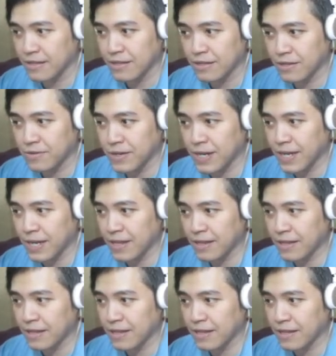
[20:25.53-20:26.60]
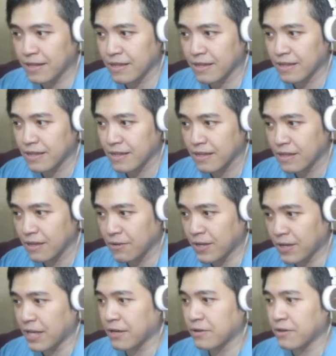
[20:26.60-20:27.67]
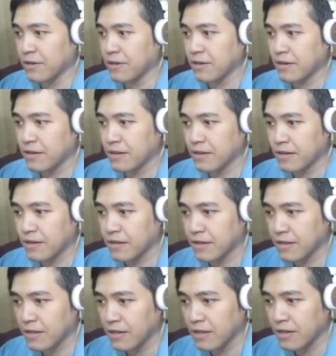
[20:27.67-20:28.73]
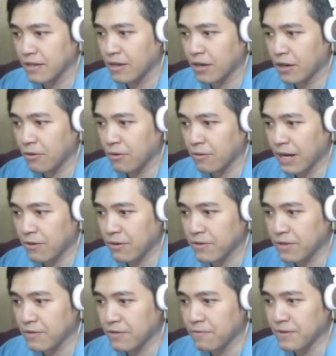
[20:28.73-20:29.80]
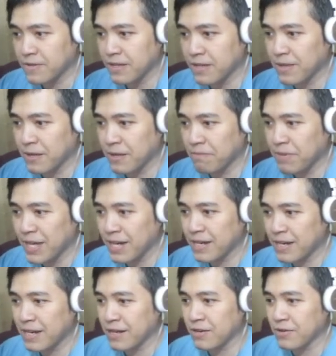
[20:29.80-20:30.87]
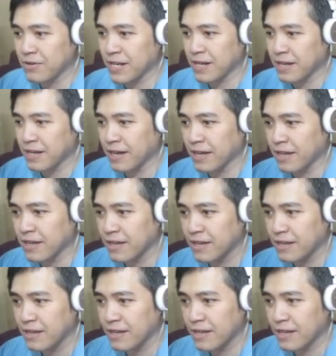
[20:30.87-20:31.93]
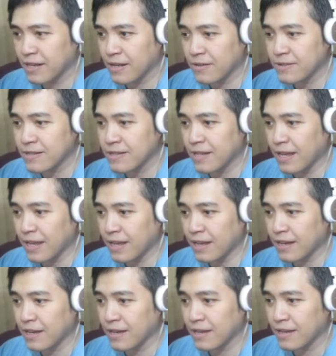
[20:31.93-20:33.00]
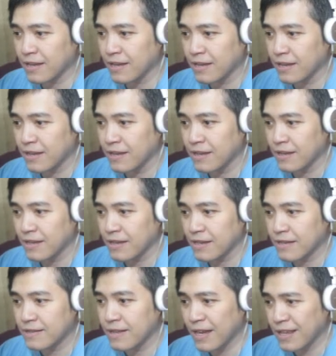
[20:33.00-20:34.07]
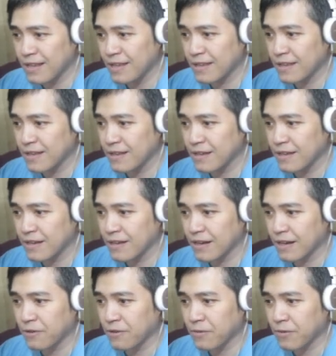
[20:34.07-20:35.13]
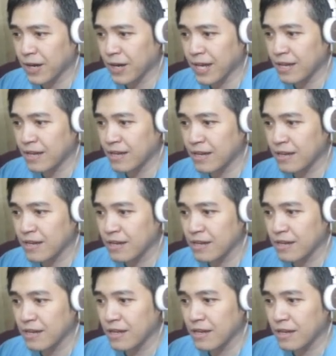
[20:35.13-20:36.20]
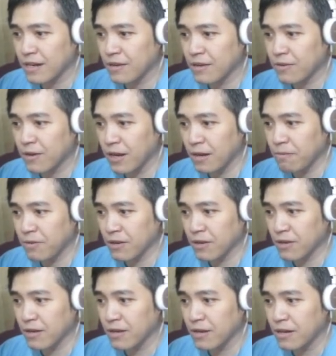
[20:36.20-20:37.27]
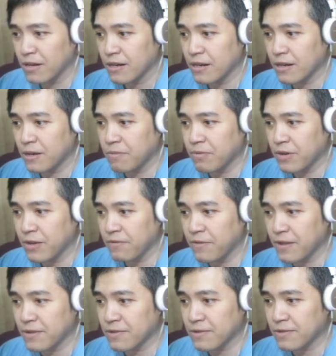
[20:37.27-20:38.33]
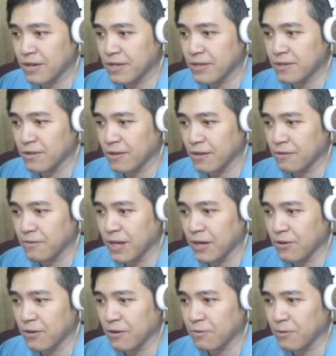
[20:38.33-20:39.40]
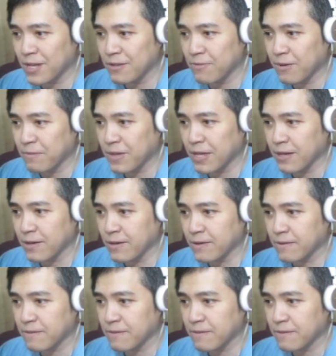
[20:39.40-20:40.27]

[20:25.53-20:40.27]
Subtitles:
You reading it? Okay, good. Oh wow, you found something big, didn't you, little guy? It looks like... Is that a wreck? Incredible! The debris field stretches all the way northwest from here.